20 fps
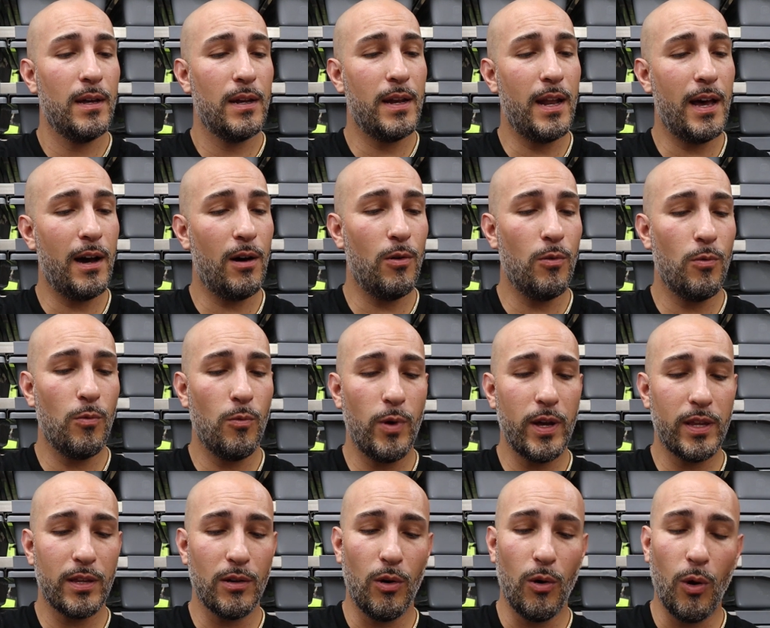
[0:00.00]
Now,
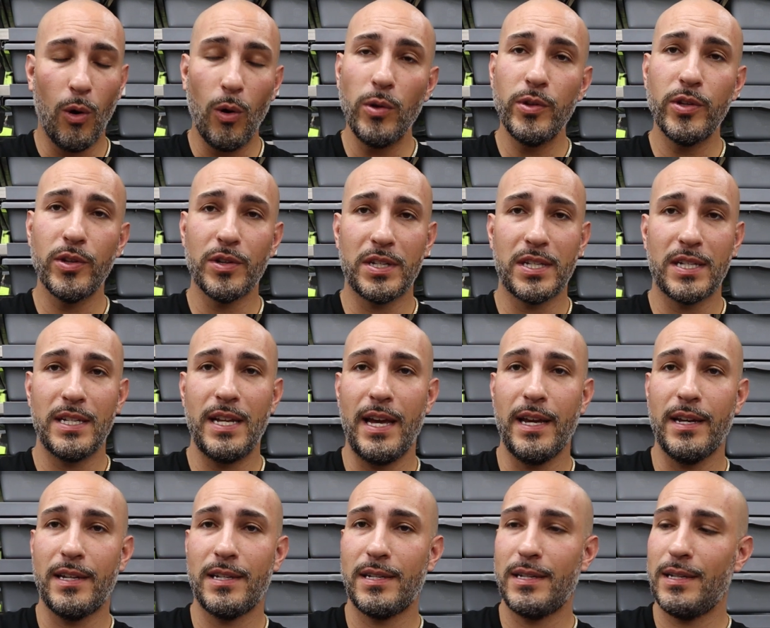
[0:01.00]
with older
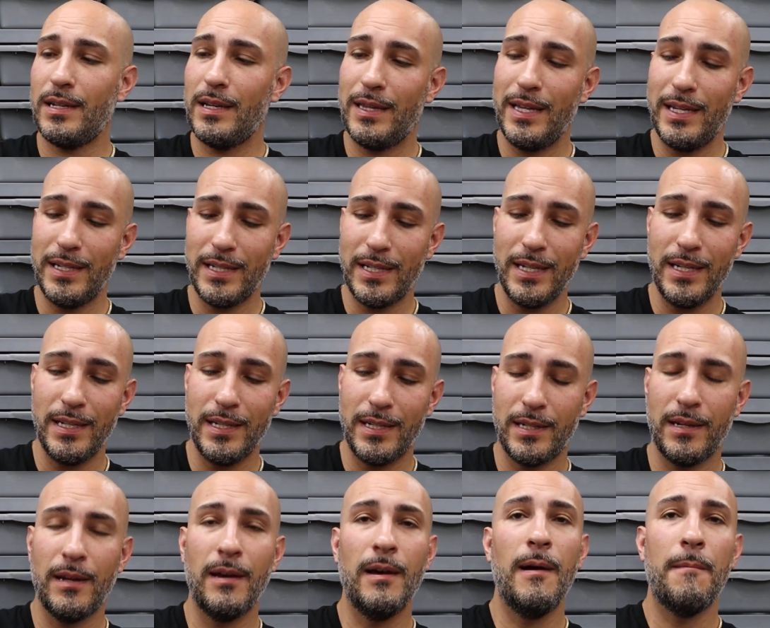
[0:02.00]
snakes, this
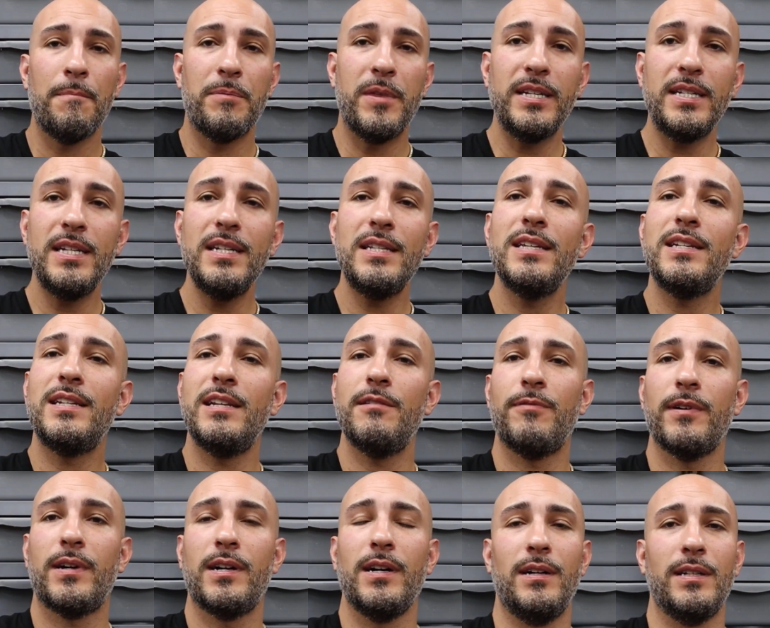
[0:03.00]
is, this is the
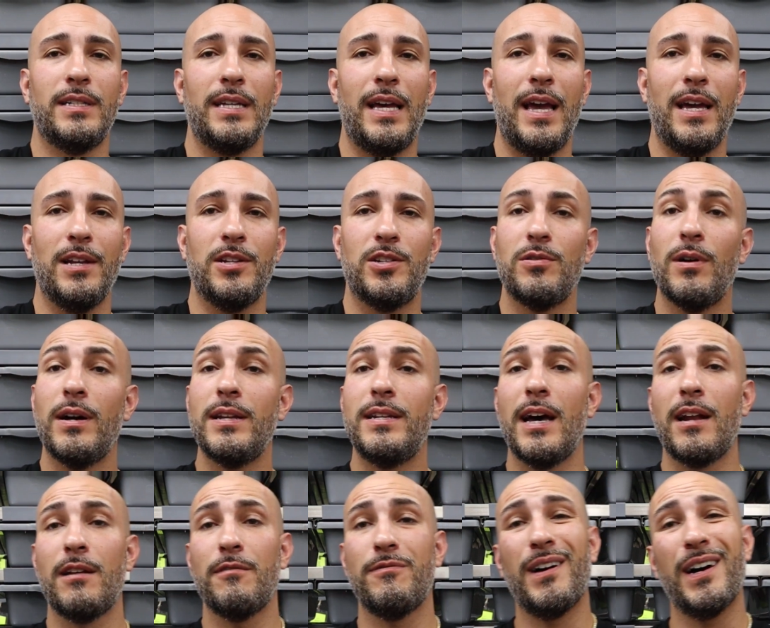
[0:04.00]
difficult age to
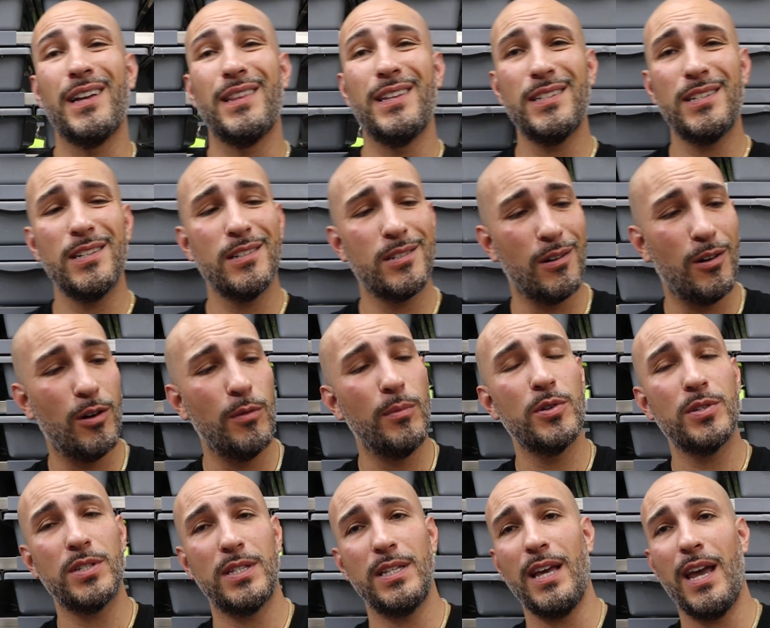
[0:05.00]
identify. This is
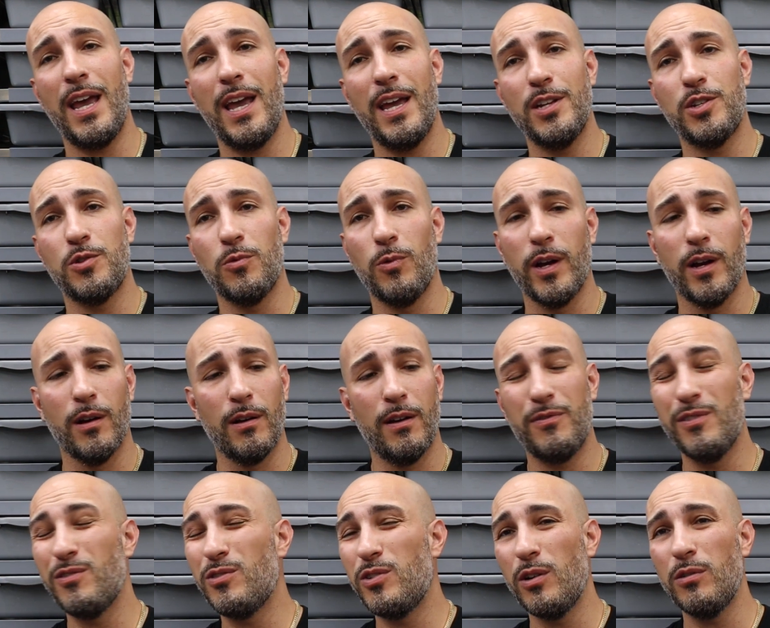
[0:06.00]
almost the age where if
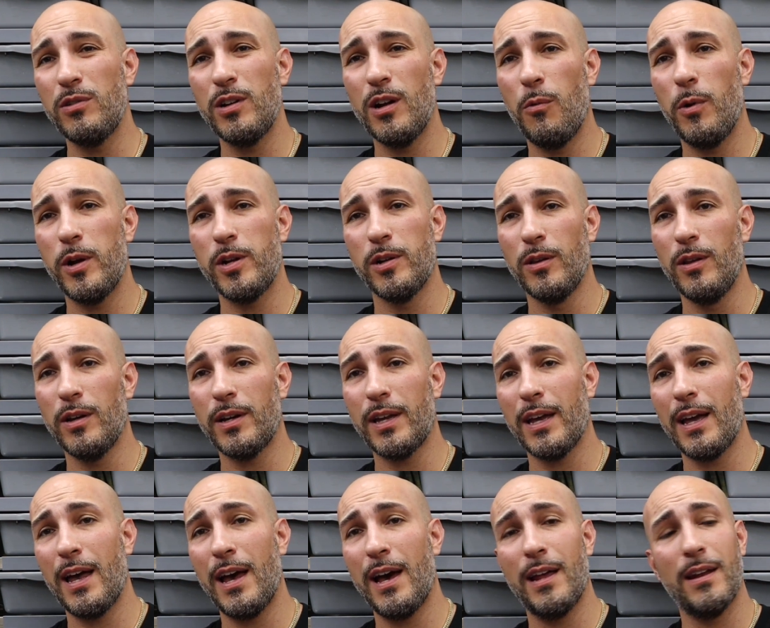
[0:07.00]
you don't know what you're
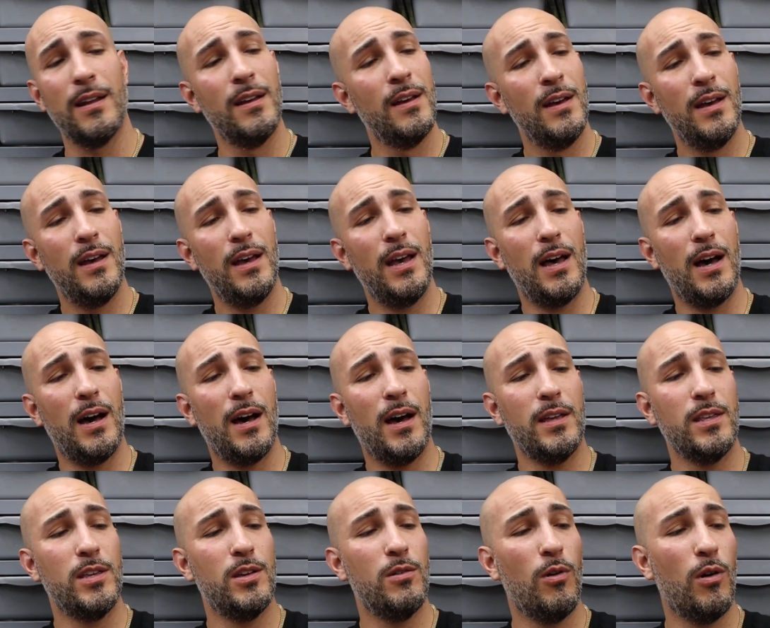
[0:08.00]
looking at, uh,
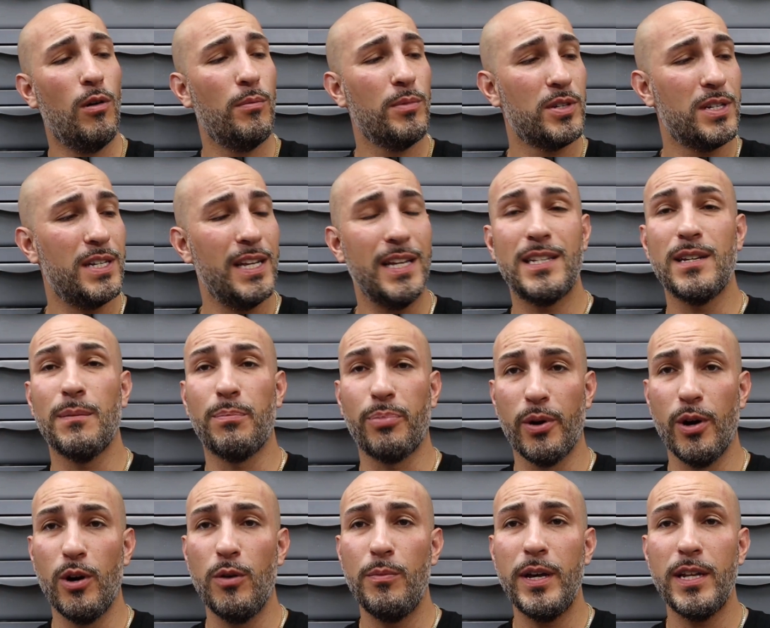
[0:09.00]
you almost need to
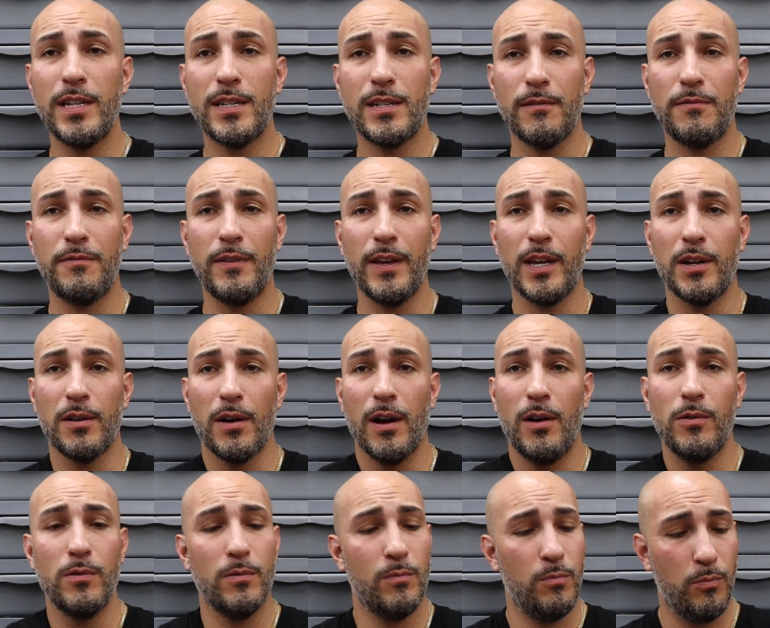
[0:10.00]
probe it to figure
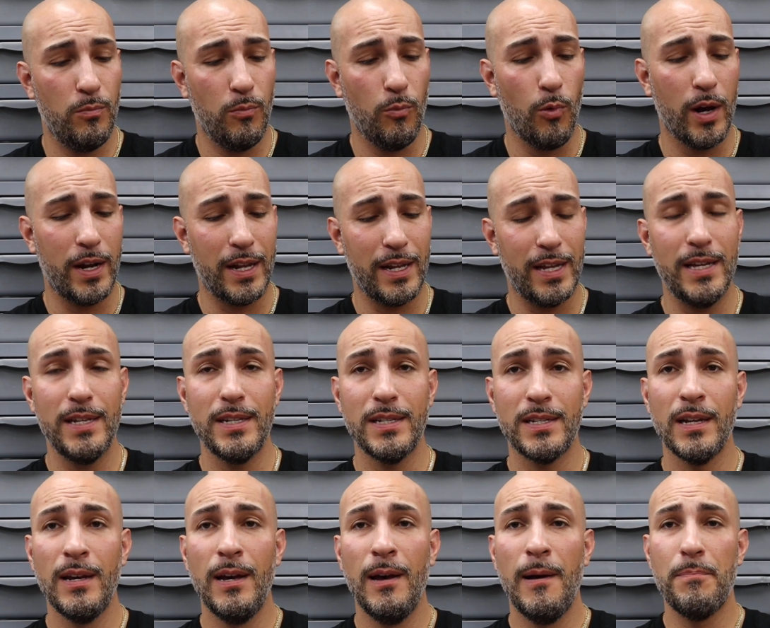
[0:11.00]
out what it
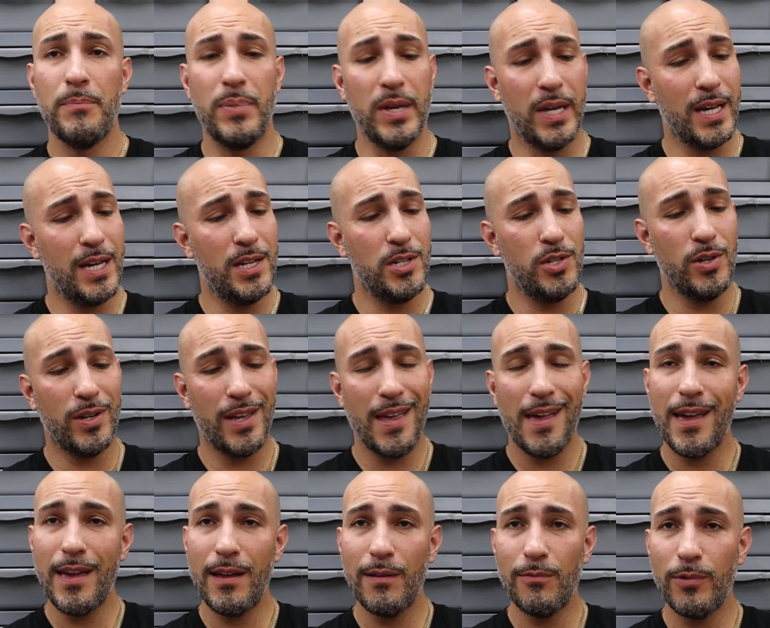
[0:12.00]
is, because you
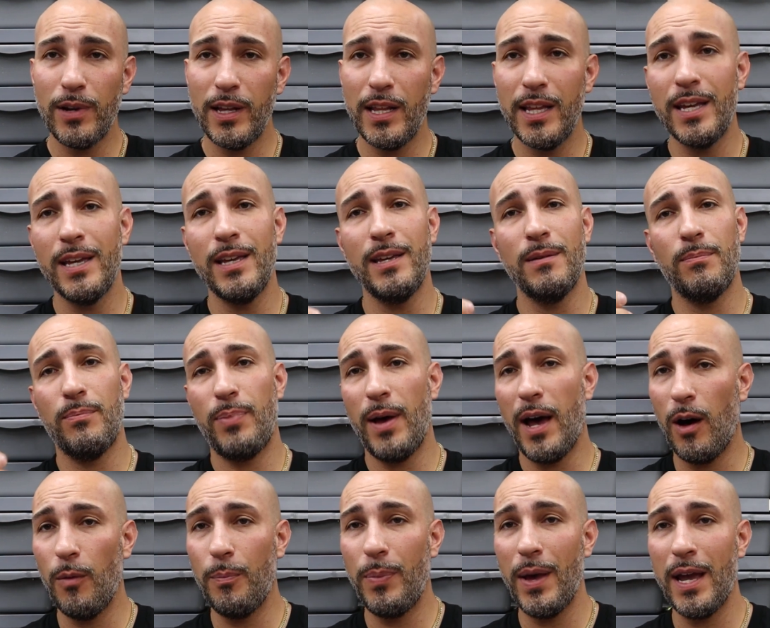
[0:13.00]
can't really
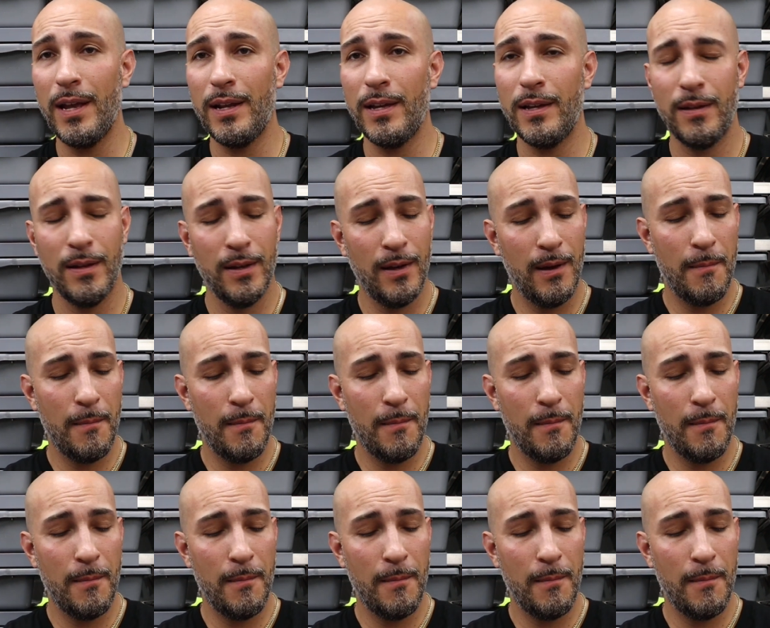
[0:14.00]
palpate it.